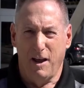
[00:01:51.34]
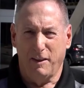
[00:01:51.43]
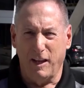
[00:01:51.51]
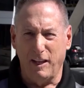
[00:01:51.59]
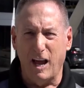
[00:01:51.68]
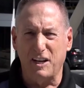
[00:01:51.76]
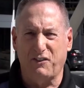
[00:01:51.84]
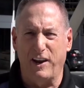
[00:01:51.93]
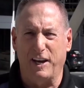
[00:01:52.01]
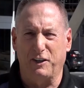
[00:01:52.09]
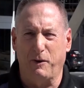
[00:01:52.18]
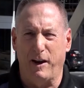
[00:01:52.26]
The Las
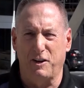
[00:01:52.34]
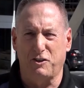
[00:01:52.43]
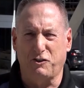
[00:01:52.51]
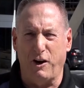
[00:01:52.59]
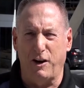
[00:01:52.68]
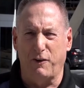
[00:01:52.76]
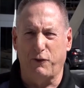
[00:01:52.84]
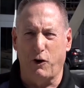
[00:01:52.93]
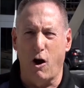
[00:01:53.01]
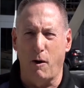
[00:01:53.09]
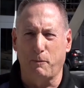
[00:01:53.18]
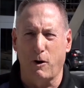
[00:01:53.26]
Vegas Raiders traded for
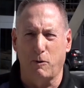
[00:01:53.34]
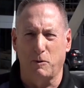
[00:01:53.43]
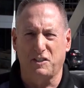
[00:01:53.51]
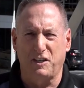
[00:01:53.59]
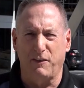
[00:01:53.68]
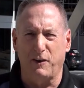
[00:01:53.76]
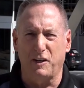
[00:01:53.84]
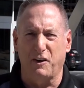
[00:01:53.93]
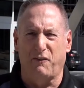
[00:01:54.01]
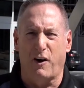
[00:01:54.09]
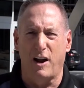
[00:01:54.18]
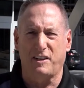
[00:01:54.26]
all-pro receiver
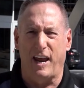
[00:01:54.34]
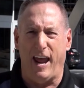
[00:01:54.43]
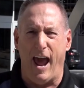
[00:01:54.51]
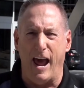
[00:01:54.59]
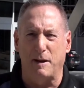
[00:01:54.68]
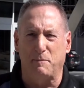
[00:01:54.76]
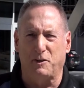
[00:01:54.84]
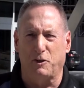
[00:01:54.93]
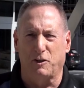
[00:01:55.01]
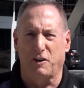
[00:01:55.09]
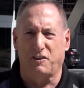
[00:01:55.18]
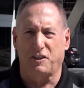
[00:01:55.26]
Devontae Adams
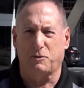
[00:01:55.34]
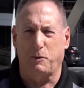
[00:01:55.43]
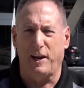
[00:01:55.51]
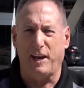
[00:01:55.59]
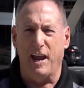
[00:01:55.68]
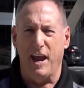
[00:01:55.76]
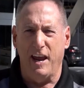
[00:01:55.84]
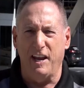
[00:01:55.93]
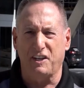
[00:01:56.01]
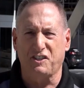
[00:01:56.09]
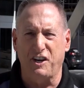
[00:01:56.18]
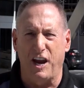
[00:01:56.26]
earlier this week in
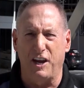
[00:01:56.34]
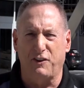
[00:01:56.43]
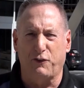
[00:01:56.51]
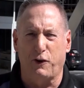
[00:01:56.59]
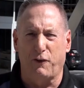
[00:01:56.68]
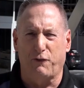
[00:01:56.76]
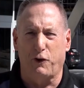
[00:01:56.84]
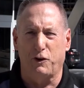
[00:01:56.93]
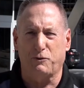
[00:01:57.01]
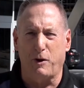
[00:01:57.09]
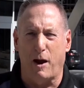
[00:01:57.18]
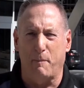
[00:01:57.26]
exchange for a
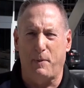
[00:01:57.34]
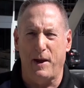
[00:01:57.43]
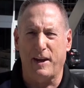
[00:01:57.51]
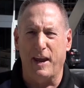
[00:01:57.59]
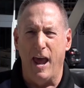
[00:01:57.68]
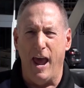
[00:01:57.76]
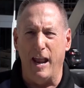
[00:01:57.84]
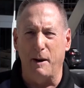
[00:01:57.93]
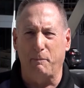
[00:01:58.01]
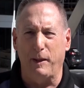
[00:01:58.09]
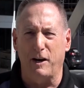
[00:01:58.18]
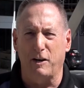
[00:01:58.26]
first-round pick and a
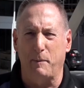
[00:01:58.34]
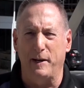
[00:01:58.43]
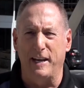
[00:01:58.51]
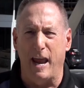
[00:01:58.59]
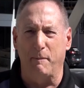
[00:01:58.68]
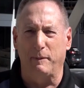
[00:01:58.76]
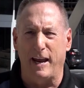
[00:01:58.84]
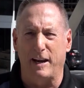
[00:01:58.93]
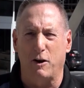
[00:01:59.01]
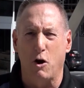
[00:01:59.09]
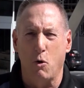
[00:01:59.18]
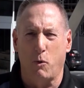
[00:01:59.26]
player to be named
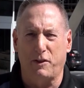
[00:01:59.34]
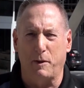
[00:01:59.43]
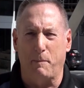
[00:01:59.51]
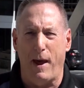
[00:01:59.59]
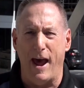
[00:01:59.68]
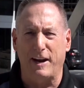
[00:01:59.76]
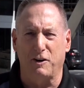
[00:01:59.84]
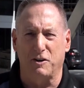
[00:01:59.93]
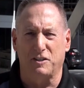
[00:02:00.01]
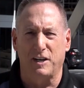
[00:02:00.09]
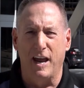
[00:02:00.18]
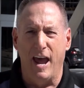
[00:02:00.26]
later with the
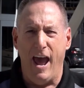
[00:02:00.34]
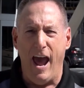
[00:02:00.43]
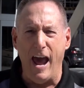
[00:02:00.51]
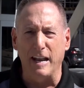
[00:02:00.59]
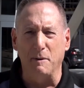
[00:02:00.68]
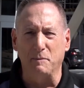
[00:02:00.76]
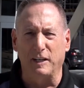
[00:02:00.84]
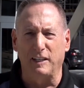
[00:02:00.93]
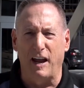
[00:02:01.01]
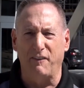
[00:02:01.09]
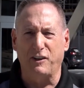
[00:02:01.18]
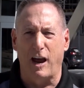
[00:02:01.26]
Packers. Adams, a
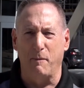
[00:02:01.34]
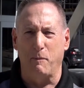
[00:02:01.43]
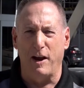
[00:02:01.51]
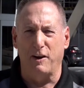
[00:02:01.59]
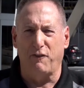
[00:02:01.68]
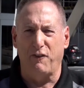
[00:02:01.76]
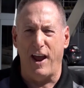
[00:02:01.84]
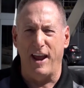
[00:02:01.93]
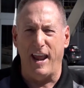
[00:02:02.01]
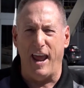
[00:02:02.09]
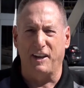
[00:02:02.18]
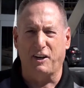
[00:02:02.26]
lifetime Raider fan
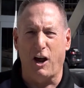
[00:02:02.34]
and